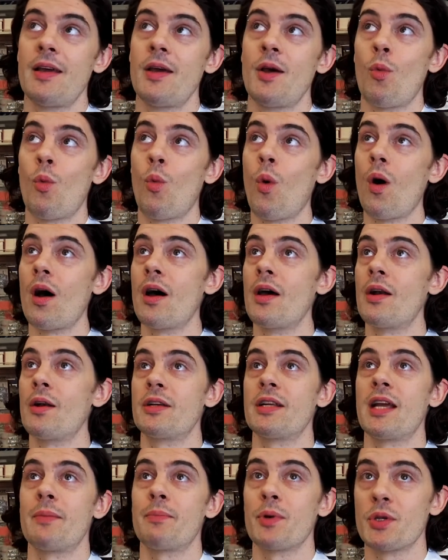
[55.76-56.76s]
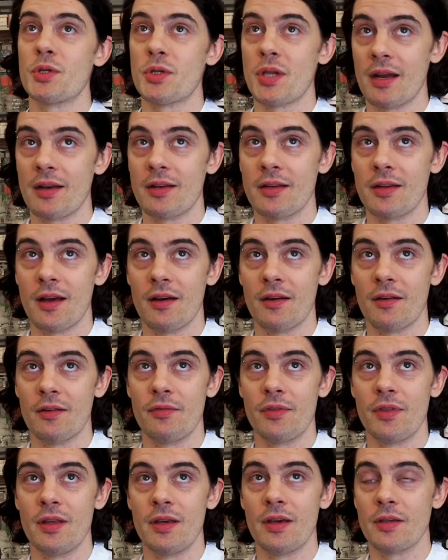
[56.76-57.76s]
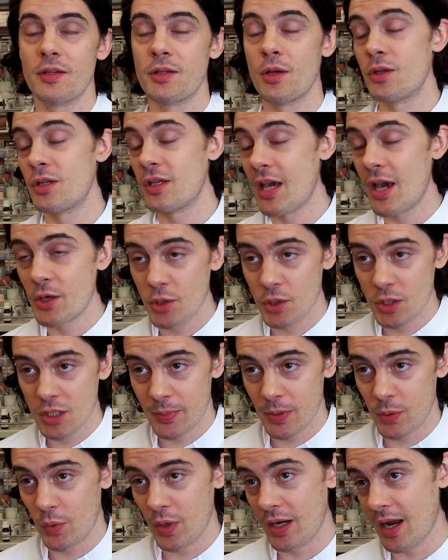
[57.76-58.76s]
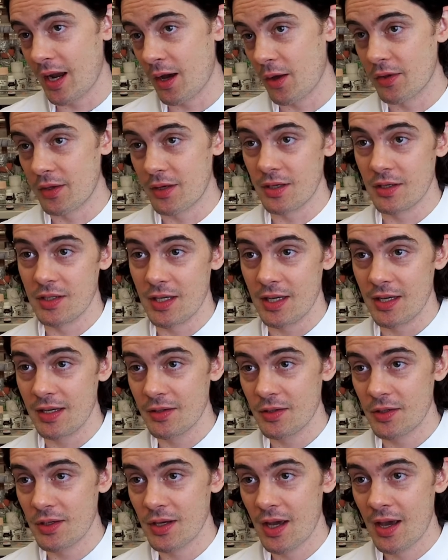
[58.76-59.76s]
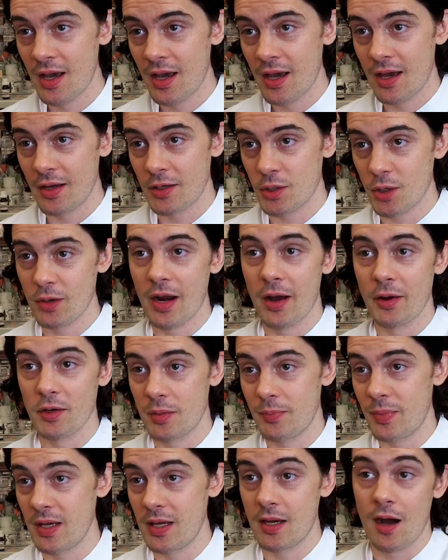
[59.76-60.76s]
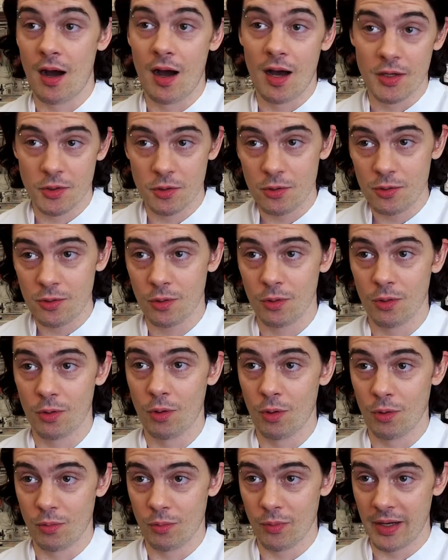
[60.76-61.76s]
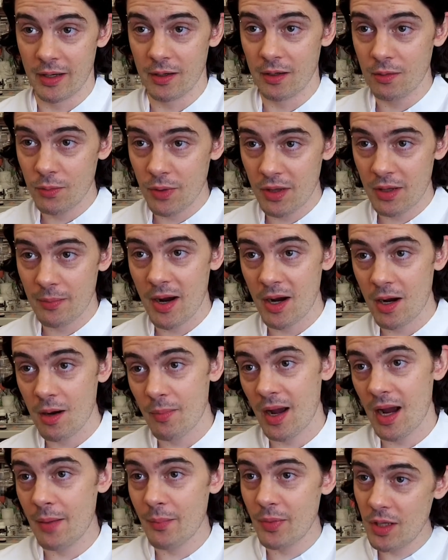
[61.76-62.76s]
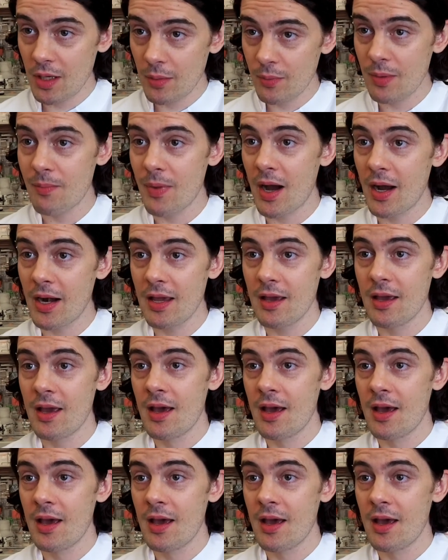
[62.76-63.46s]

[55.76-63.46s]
1 or 10% of the associations between health and disease turn out to be causal or real with the microbiome in the human body,